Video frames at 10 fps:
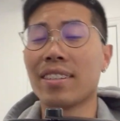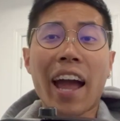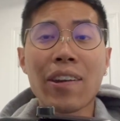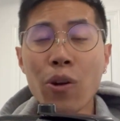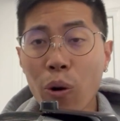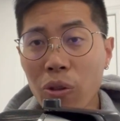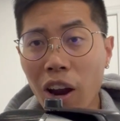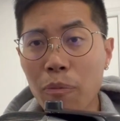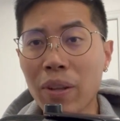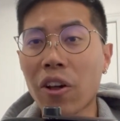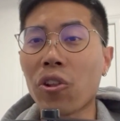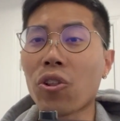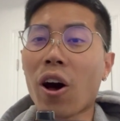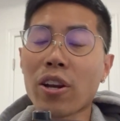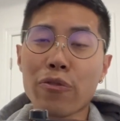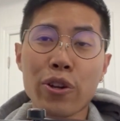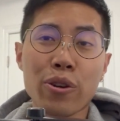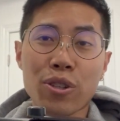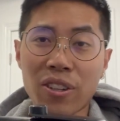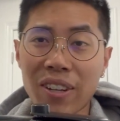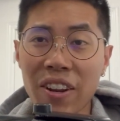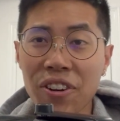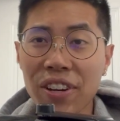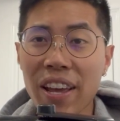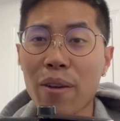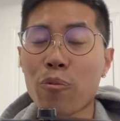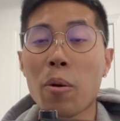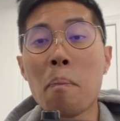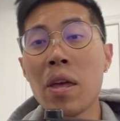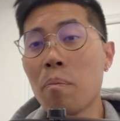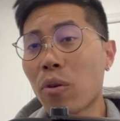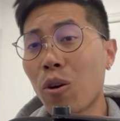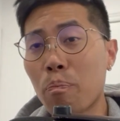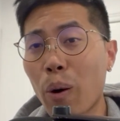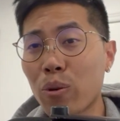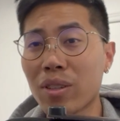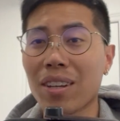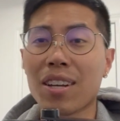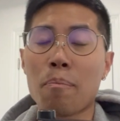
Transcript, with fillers: I know there have been a lot of videos on the internet where people are boasting